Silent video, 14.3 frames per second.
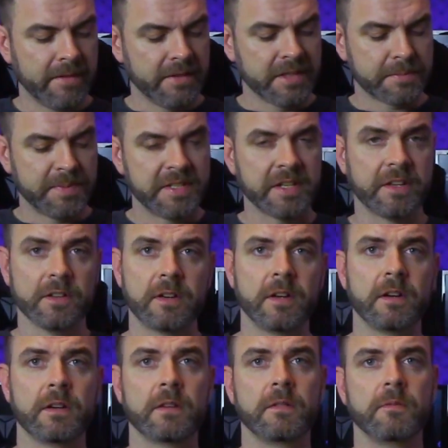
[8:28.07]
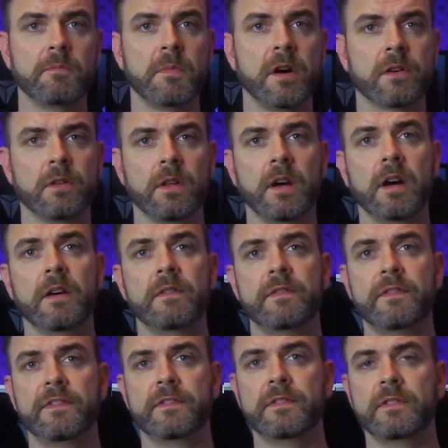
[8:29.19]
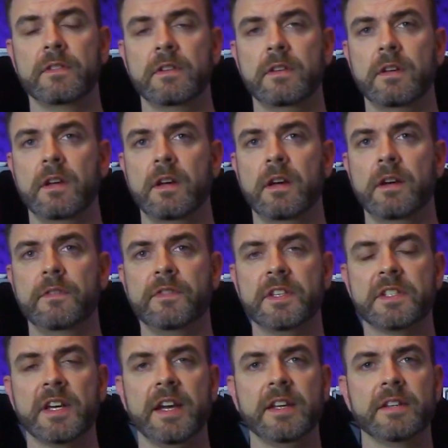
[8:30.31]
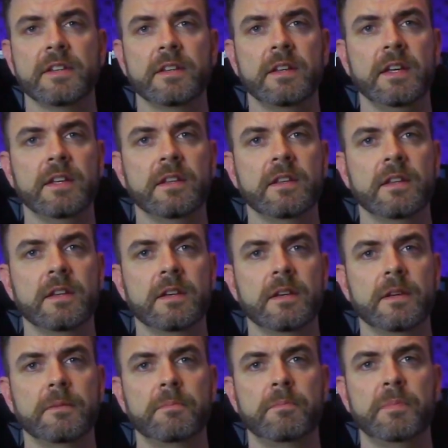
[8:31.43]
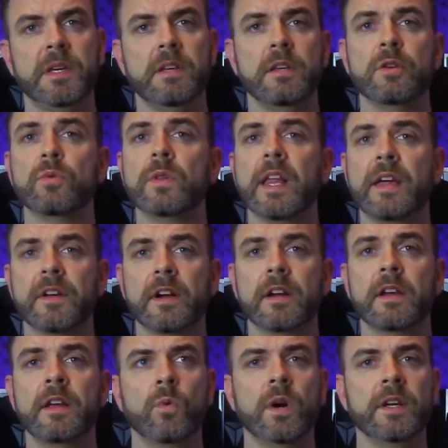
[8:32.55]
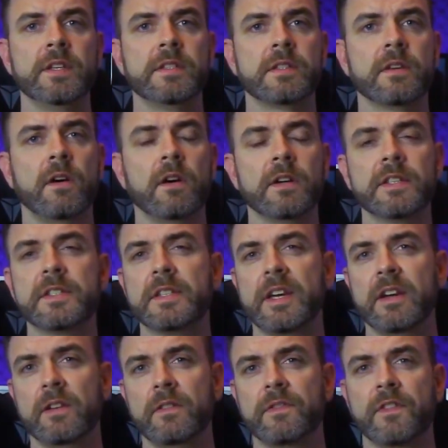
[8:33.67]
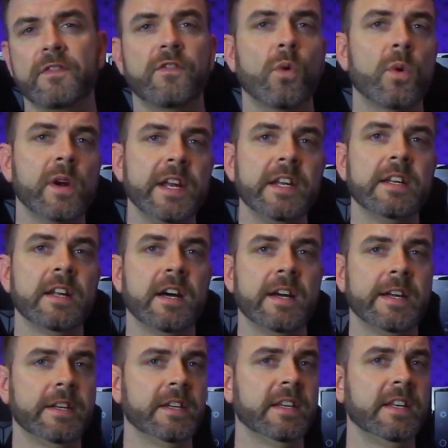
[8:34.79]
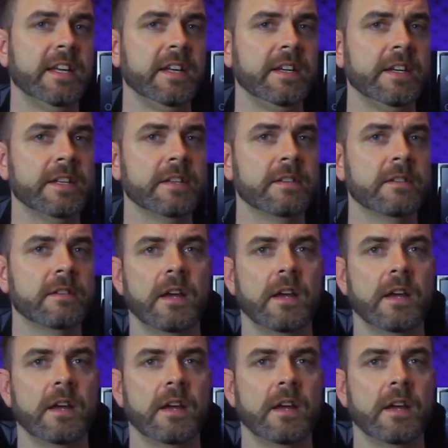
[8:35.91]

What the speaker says: This particular model of the Titan in the PU leather was on sale for $489 Canadian.